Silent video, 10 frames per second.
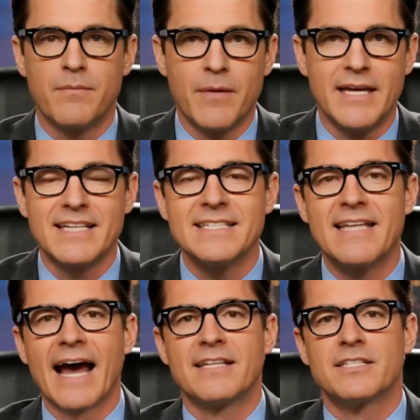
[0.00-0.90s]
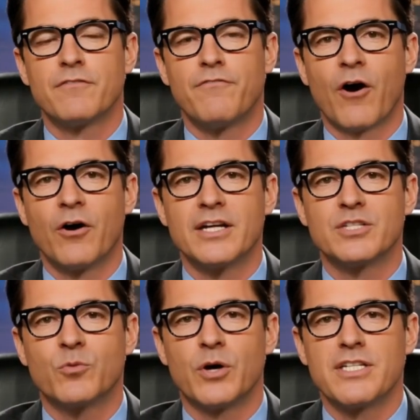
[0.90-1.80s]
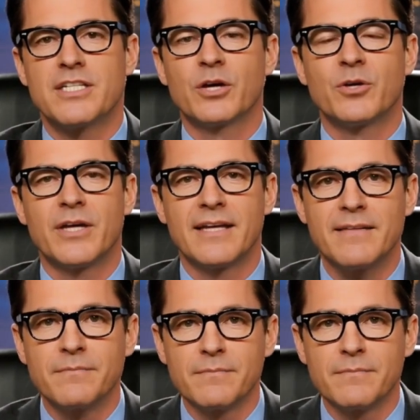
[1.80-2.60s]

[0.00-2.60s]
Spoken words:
Women, slaves, and foreigners were excluded.